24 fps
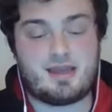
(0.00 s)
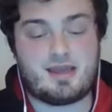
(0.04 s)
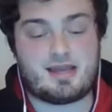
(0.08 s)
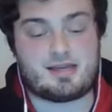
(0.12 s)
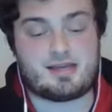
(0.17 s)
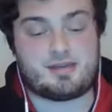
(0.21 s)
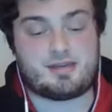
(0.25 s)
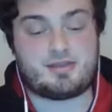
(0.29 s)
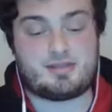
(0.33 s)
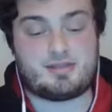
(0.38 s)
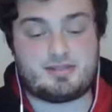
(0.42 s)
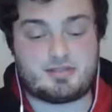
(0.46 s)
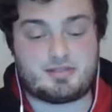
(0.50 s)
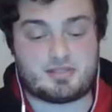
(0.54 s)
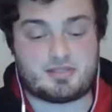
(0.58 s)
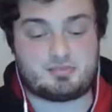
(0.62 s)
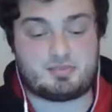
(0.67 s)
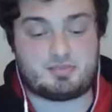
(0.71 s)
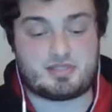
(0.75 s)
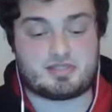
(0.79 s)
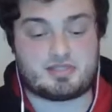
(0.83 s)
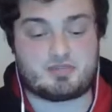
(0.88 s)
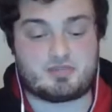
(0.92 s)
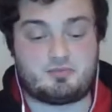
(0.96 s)
And I think there's
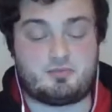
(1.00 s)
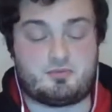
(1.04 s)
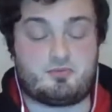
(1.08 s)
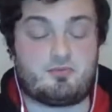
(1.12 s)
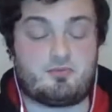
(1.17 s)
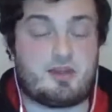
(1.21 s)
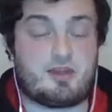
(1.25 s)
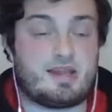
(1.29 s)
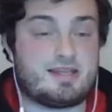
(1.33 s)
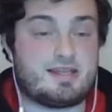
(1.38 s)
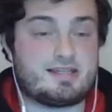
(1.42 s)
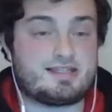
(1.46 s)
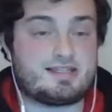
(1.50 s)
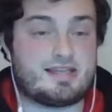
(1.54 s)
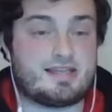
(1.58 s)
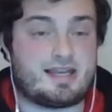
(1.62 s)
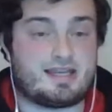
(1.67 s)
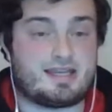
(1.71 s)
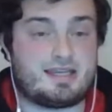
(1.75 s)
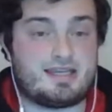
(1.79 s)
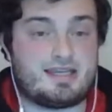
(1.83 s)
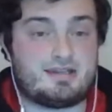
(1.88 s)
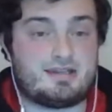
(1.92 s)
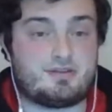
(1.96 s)
been some great
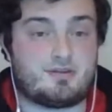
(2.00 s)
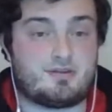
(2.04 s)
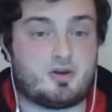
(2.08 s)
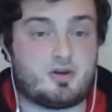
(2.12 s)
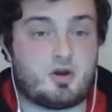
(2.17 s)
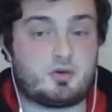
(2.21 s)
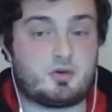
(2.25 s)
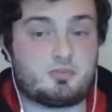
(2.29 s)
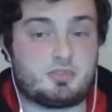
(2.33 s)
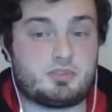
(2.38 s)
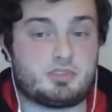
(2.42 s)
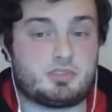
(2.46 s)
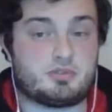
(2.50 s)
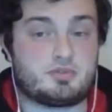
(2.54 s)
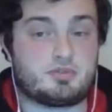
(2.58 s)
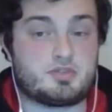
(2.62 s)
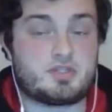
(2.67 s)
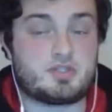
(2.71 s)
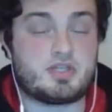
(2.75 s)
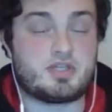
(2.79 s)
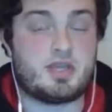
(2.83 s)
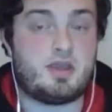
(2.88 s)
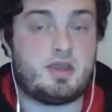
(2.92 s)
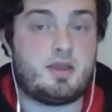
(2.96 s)
attacking
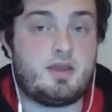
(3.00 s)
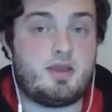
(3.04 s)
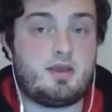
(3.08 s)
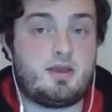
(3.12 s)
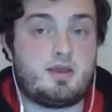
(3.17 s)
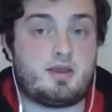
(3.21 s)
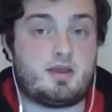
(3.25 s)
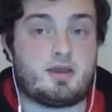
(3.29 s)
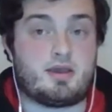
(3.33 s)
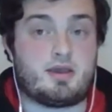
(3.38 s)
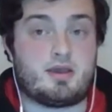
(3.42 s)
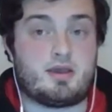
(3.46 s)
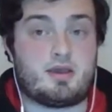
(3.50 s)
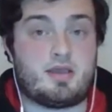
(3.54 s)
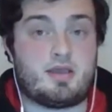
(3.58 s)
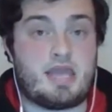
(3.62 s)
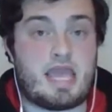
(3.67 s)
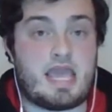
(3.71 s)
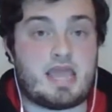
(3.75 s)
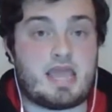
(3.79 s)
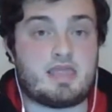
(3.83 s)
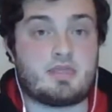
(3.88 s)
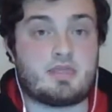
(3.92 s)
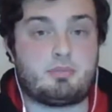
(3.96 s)
options
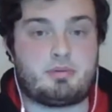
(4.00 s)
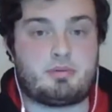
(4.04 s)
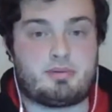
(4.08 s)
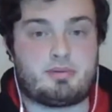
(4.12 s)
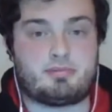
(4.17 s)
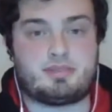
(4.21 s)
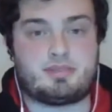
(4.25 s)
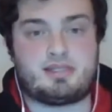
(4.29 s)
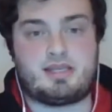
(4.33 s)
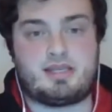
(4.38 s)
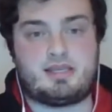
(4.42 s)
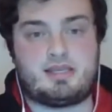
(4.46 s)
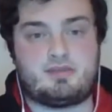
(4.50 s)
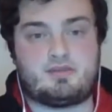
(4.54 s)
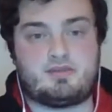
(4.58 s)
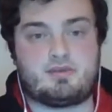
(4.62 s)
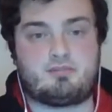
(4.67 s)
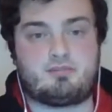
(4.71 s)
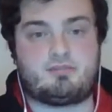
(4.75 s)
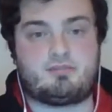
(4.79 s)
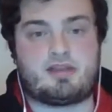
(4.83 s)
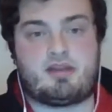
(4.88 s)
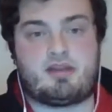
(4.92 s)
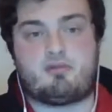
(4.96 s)
in the Premier League
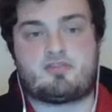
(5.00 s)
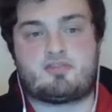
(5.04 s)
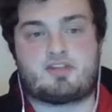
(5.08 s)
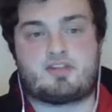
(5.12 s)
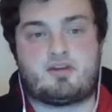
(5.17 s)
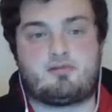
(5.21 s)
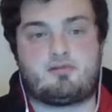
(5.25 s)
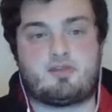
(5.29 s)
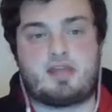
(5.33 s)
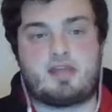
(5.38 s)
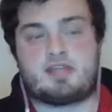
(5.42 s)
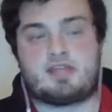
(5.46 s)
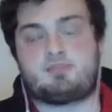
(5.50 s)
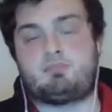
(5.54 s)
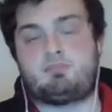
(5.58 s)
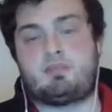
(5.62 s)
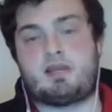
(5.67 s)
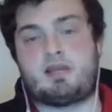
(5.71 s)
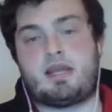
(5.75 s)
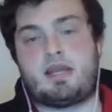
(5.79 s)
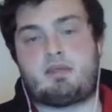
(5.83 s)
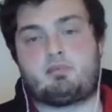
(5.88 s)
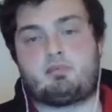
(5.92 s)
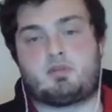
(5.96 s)
that Gareth Southgate's
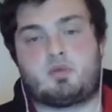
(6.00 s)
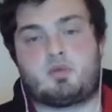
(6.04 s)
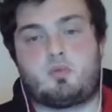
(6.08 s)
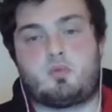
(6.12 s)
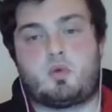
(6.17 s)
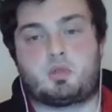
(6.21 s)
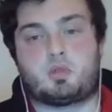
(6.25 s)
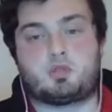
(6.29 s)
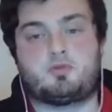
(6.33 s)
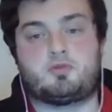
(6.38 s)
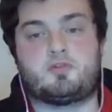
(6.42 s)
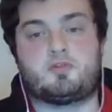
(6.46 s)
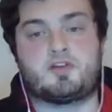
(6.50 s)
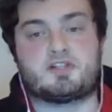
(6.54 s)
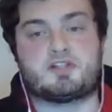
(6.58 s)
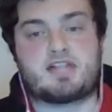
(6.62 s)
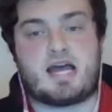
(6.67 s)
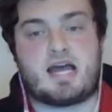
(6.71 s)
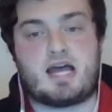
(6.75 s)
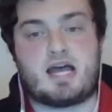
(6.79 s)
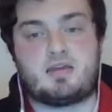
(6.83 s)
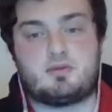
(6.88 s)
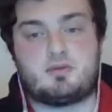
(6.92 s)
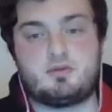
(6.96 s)
been able to watch
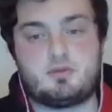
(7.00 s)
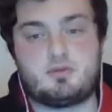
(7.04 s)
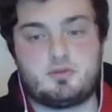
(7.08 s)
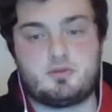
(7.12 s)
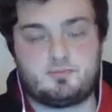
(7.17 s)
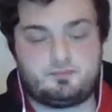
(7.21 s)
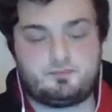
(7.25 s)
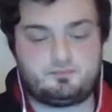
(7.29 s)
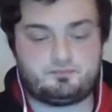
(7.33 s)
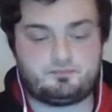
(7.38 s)
firsthand.